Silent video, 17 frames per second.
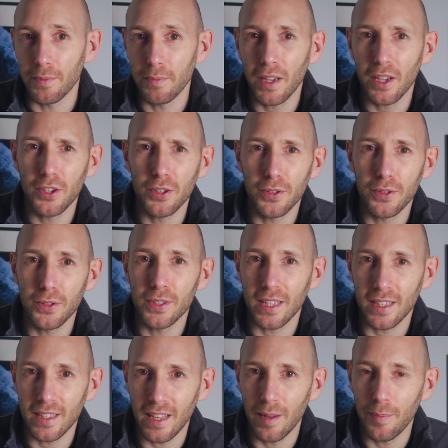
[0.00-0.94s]
make sure to
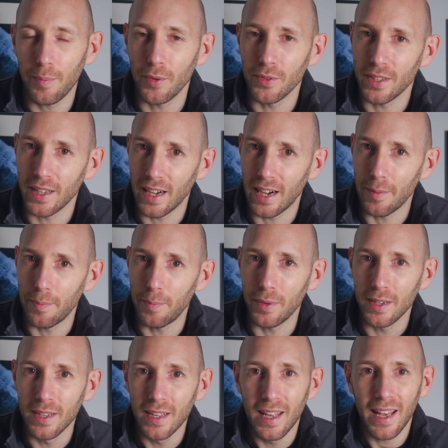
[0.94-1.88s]
set it up on the
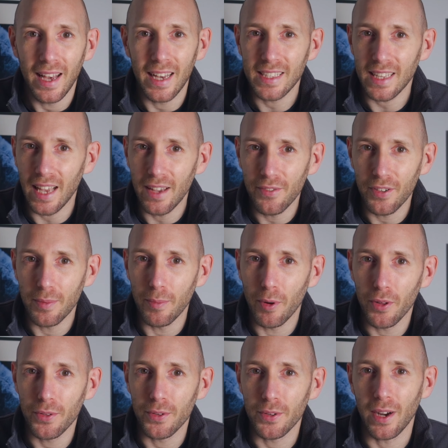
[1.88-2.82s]
app, as every
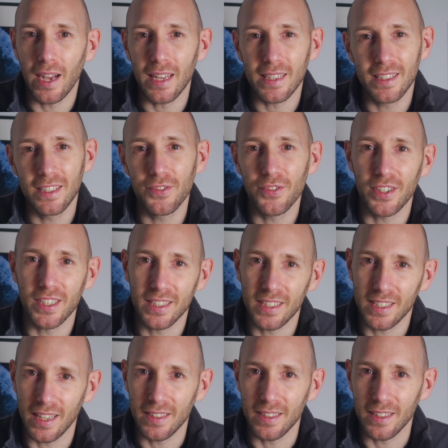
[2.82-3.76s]
motor has
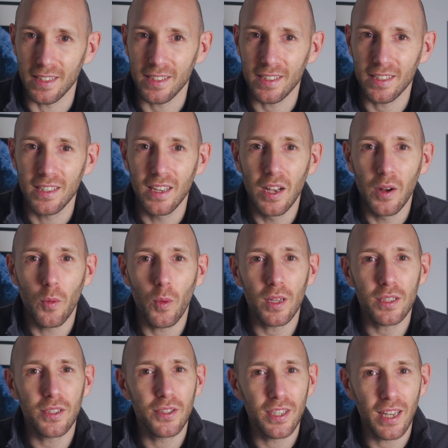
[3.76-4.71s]
different settings.
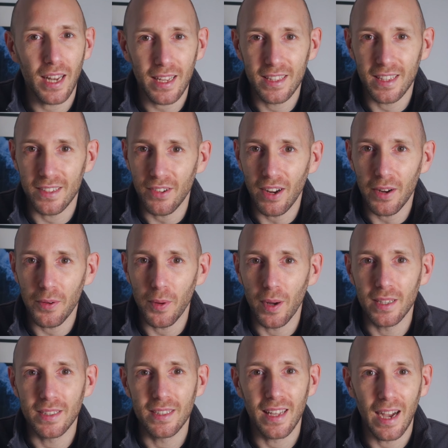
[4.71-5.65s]
Once you select the right
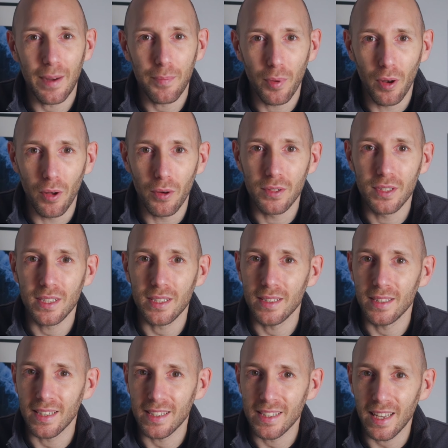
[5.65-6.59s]
one, the app loads
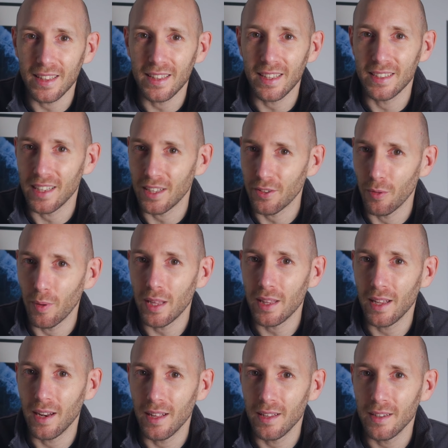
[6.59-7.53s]
the settings
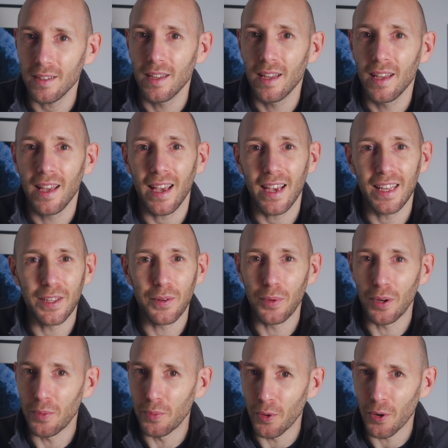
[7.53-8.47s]
automatically and it
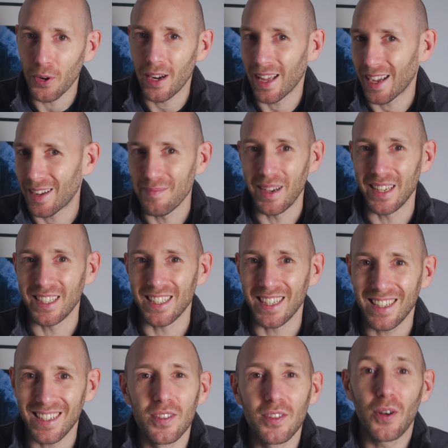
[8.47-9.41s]
will work like
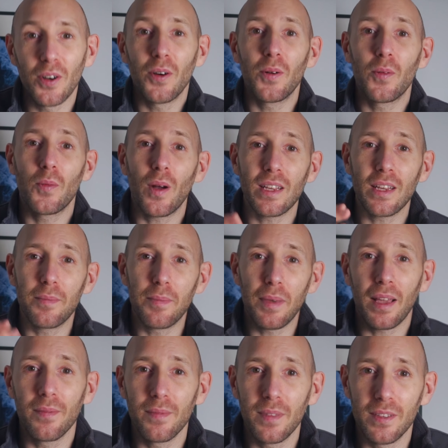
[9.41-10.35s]
magic. So why I'm
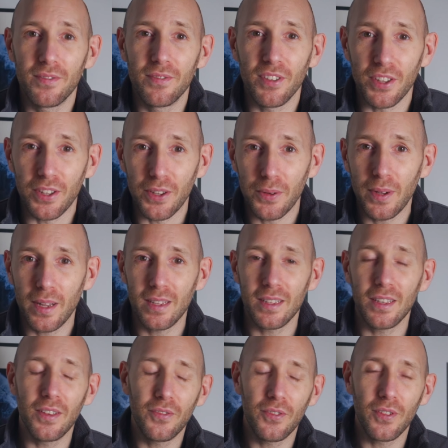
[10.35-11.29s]
making this video? Well,
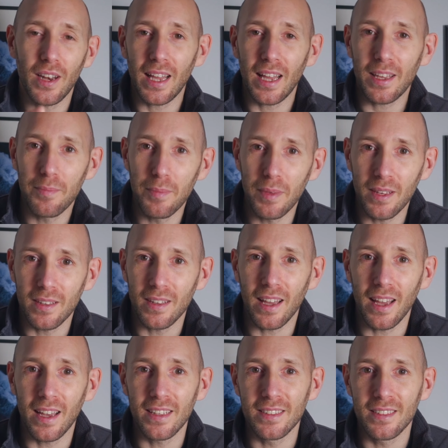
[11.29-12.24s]
if you're like me
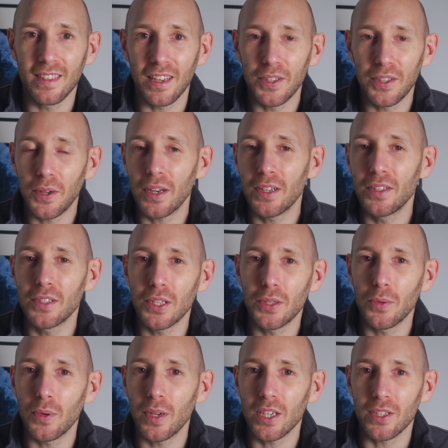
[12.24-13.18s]
and you are in a
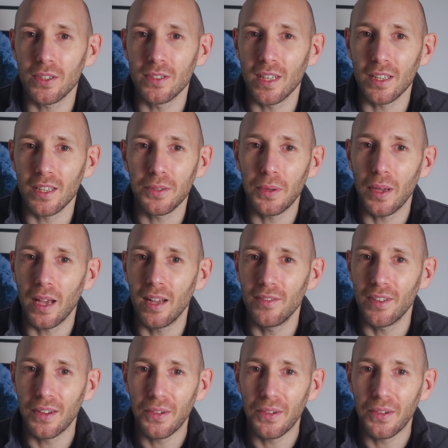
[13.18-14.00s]
situation that you have a